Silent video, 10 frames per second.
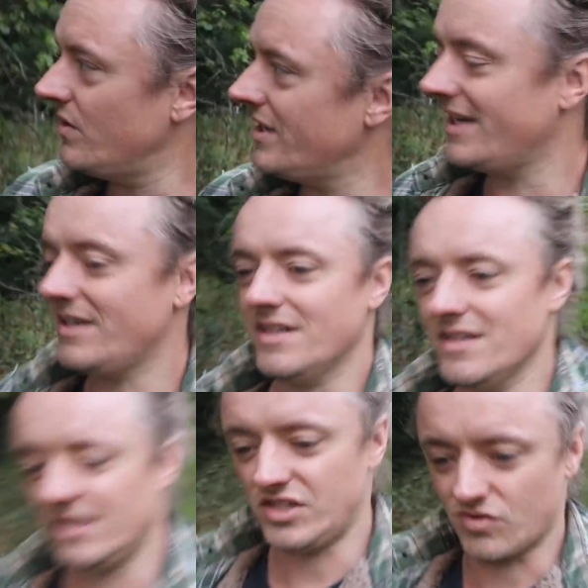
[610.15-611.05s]
We had
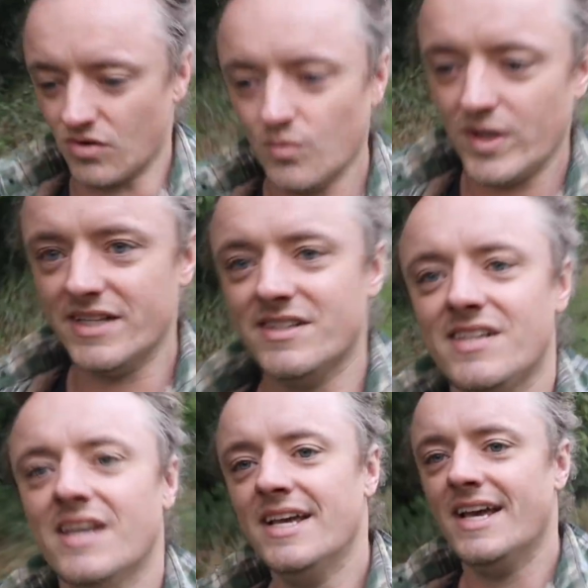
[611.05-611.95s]
uh, these strong
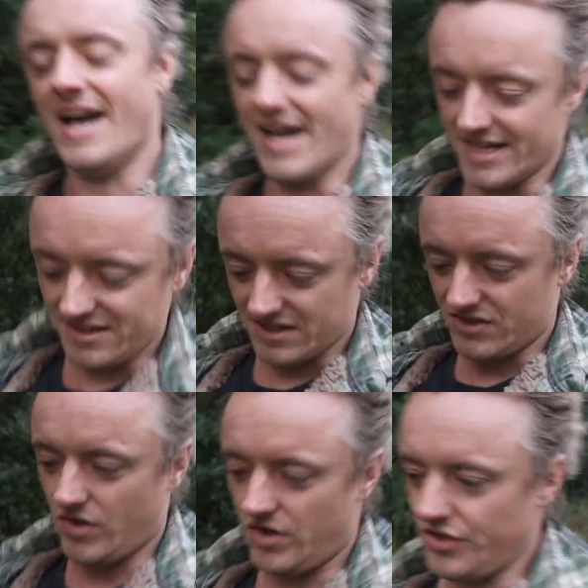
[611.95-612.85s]
winds and I
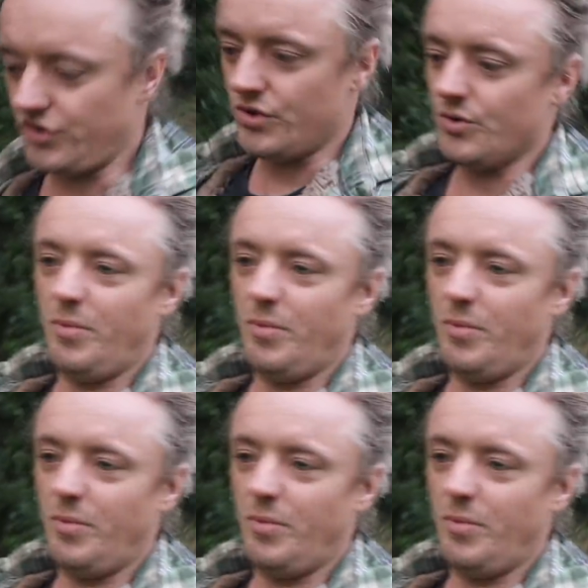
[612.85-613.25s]
got a new